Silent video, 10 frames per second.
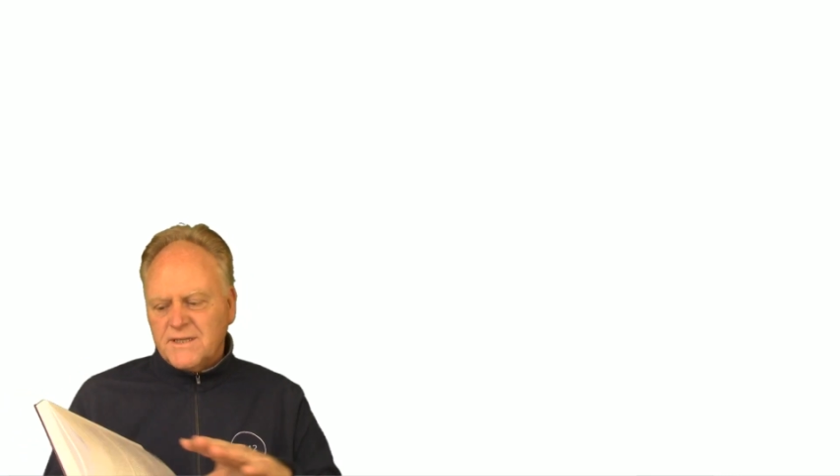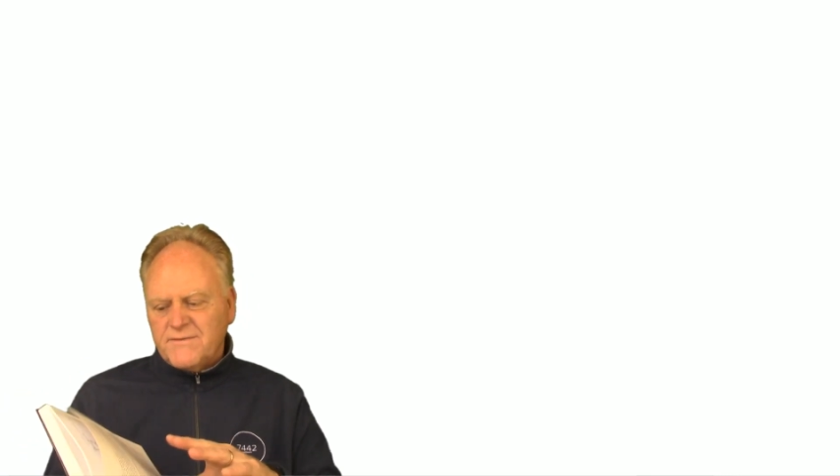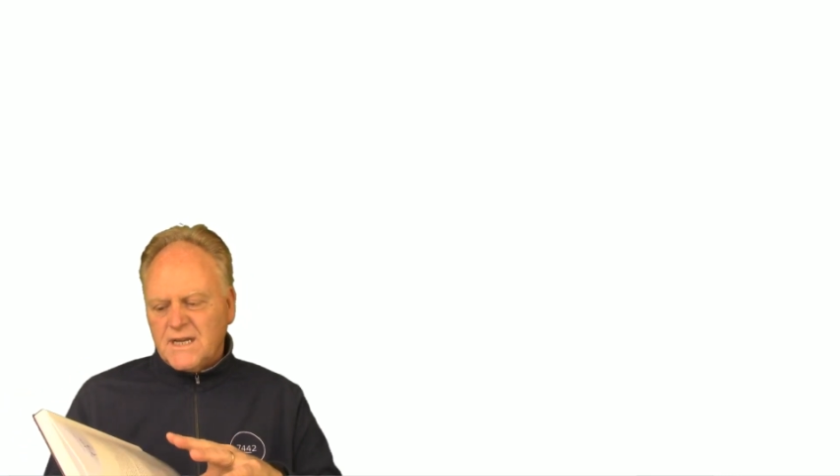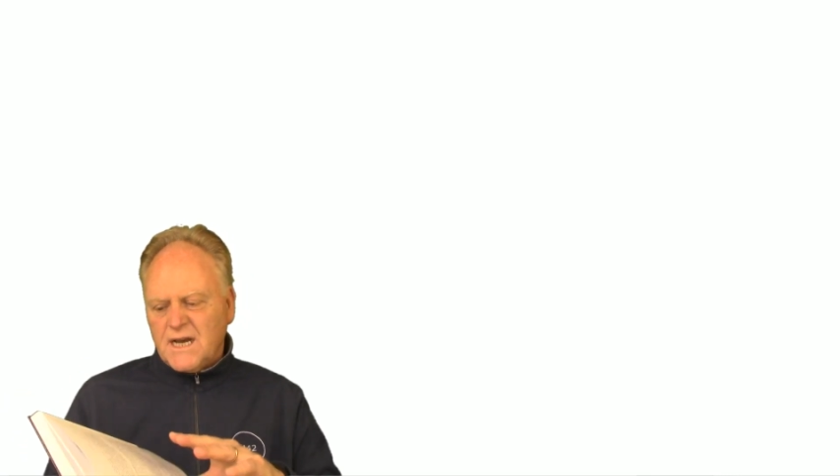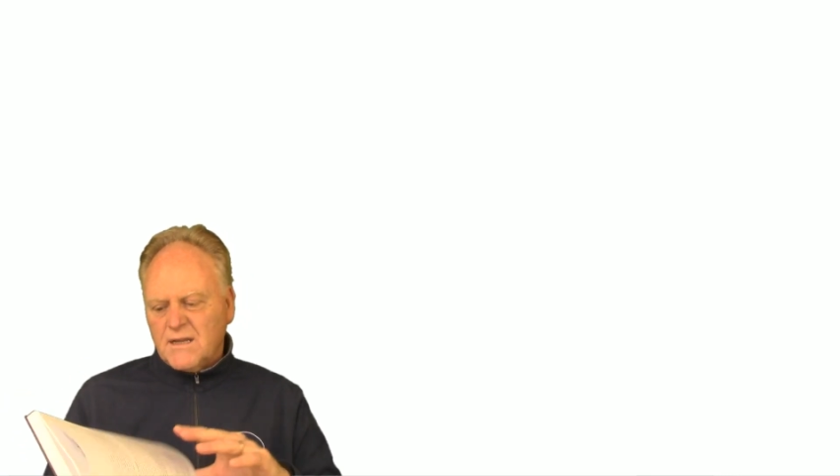of
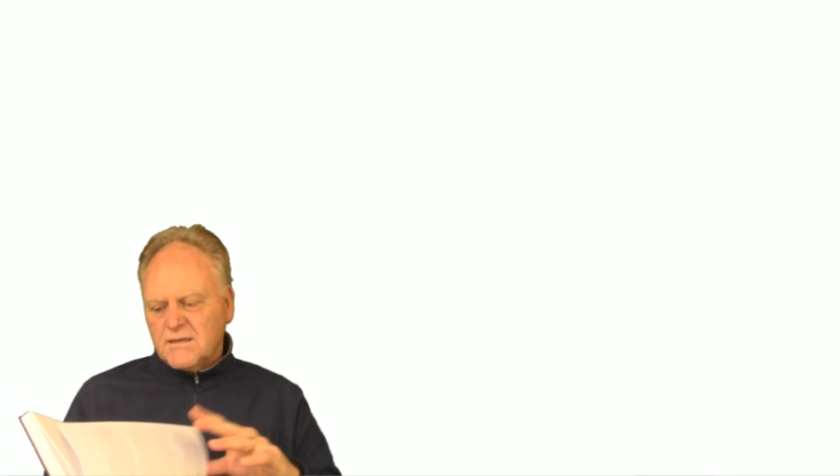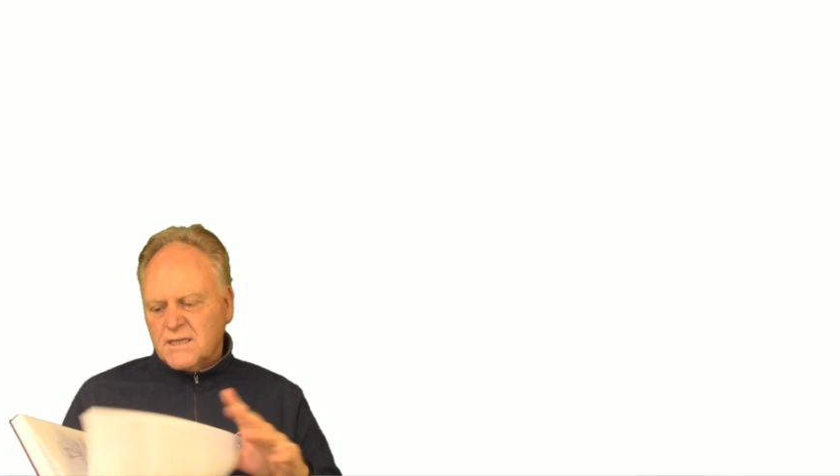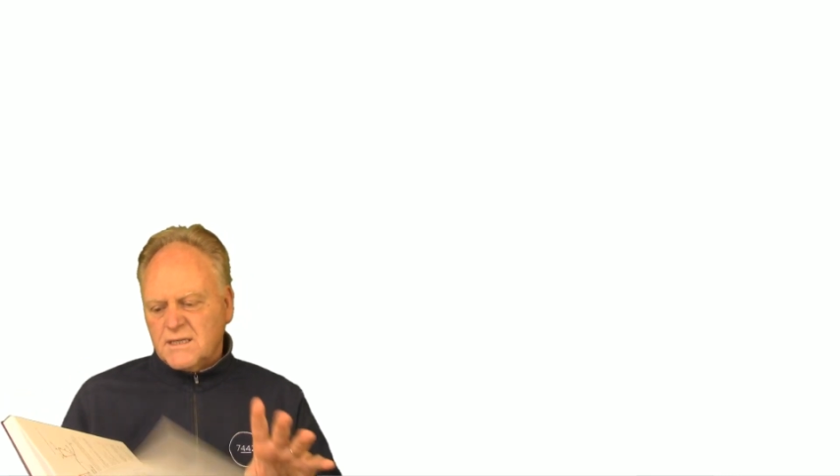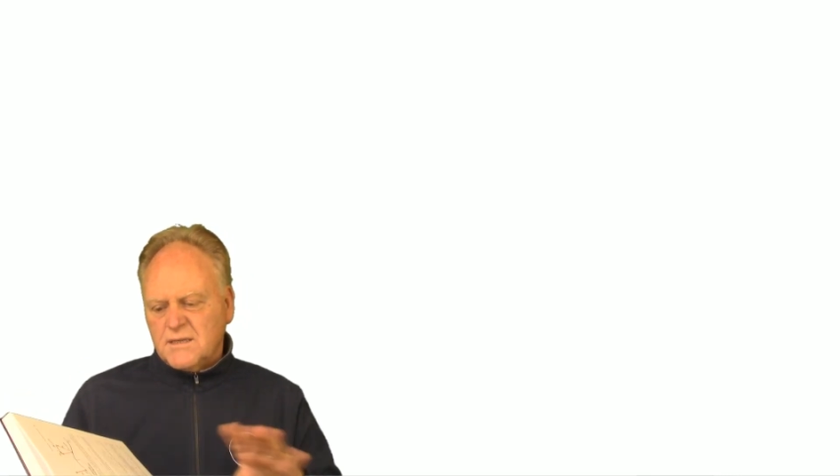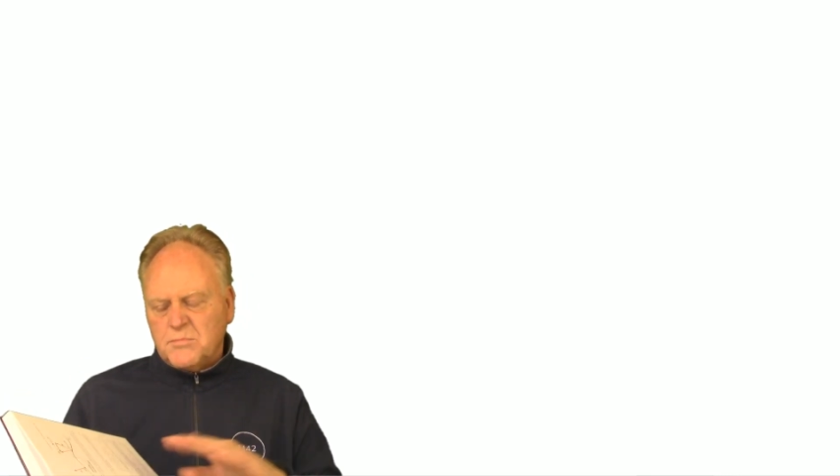dollars on
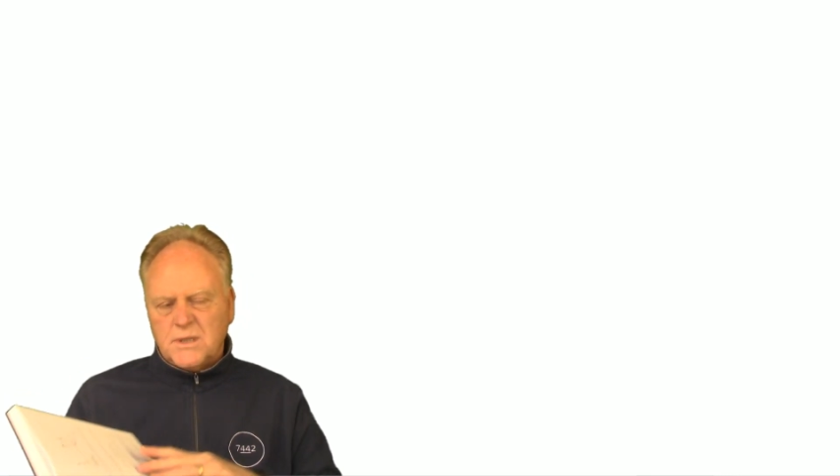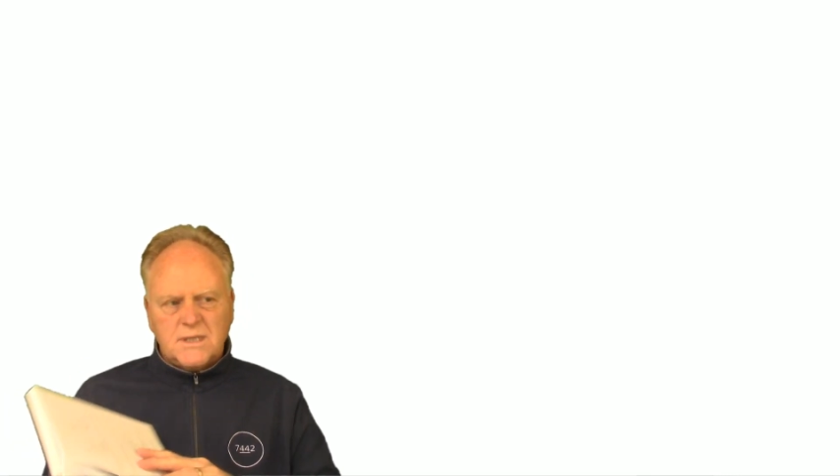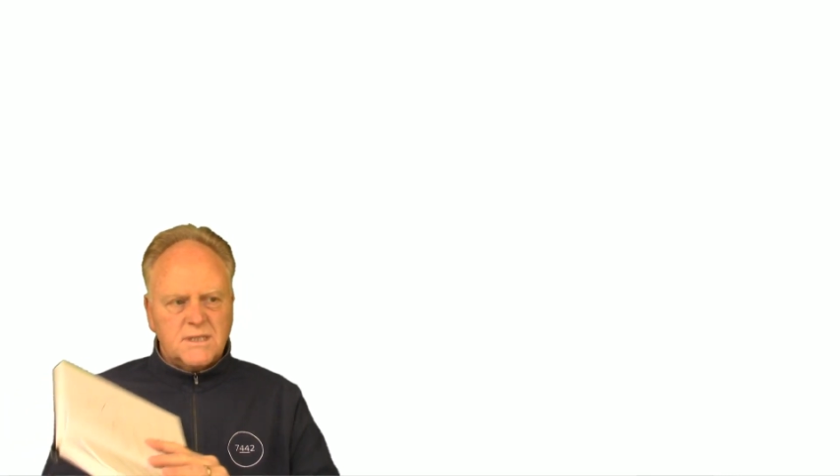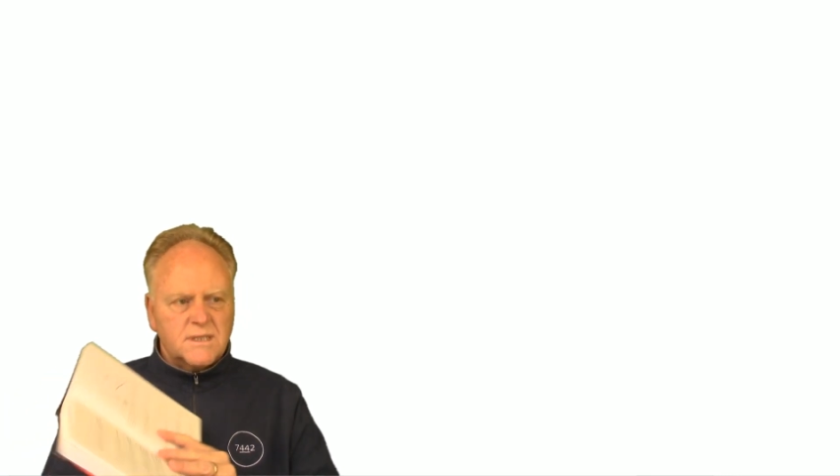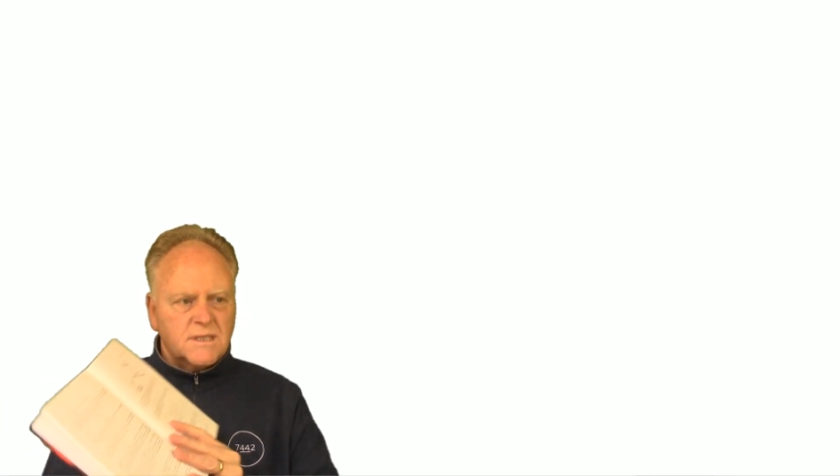these books.